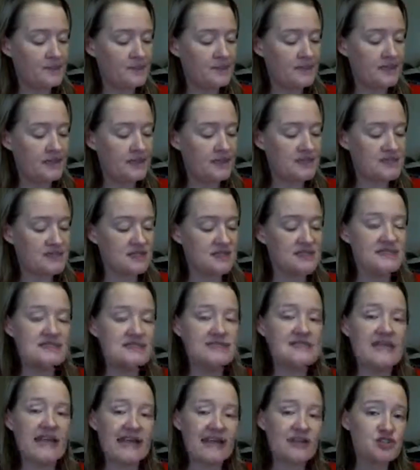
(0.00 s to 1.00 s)
It's a
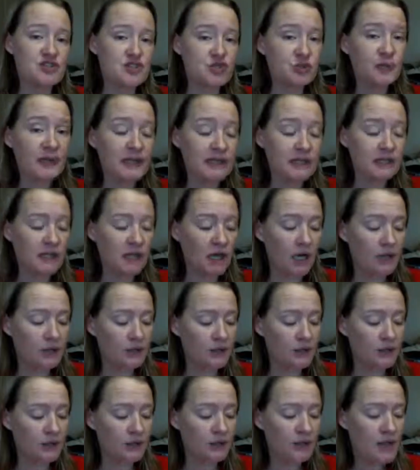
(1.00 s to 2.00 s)
tangerine
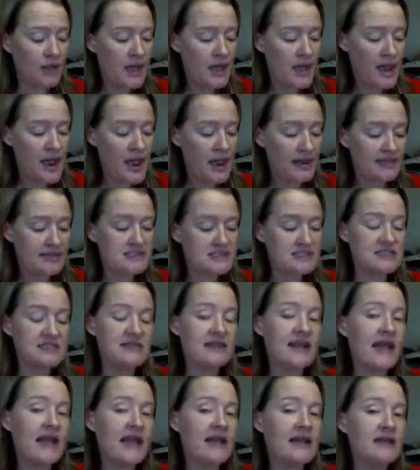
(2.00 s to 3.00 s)
color, and it's
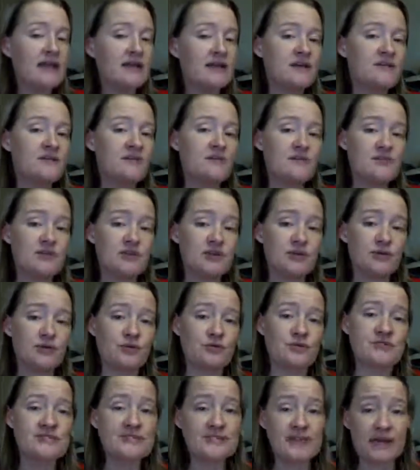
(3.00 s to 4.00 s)
native to
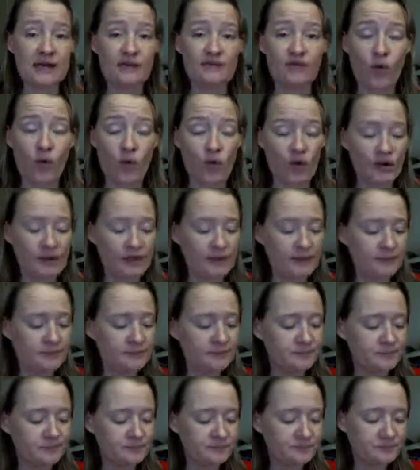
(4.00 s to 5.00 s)
the state of
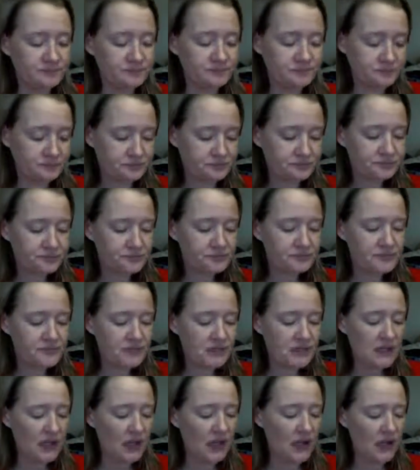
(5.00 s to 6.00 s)
Oregon.
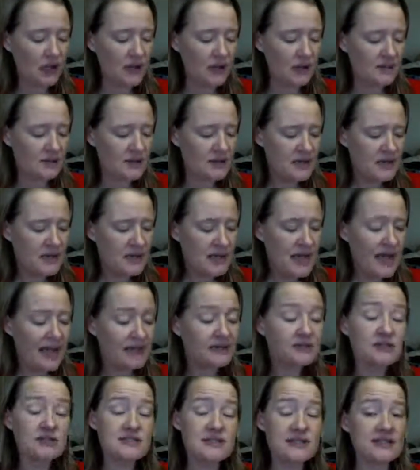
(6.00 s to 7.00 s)
Um,
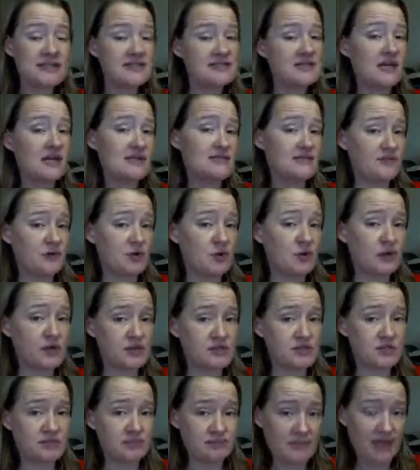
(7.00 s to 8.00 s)
it looks like a slice of an
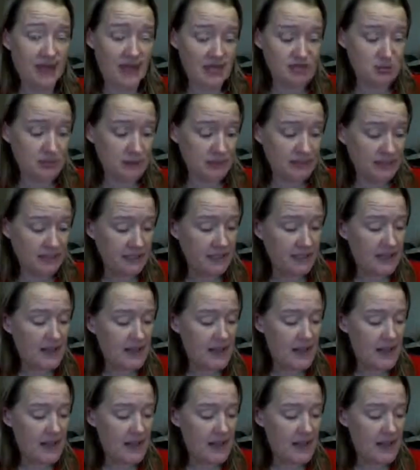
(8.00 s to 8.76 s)
orange, actually.